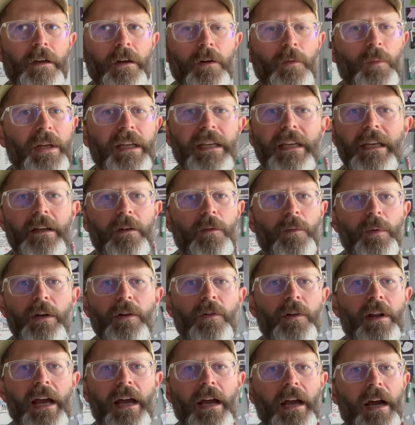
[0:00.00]
We're
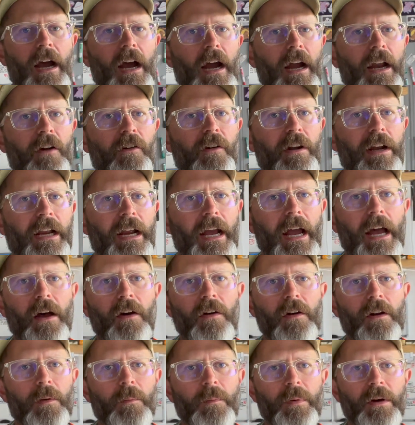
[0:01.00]
not hiring
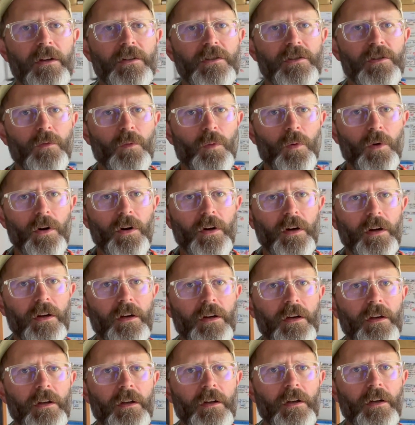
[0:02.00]
out a bunch of work
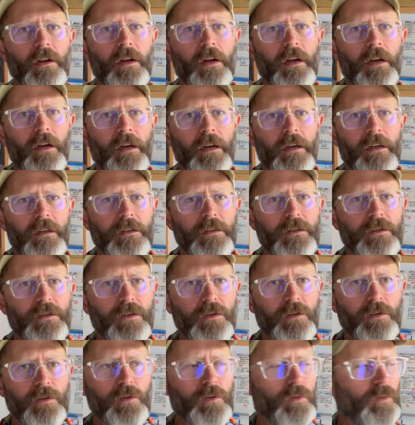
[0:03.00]

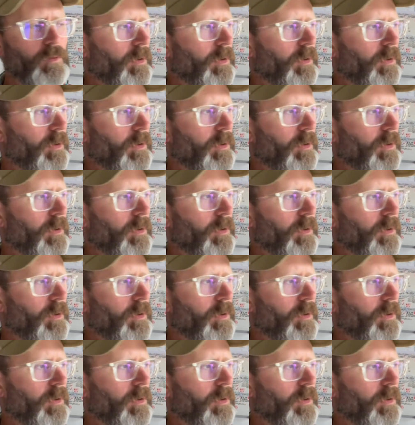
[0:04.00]
to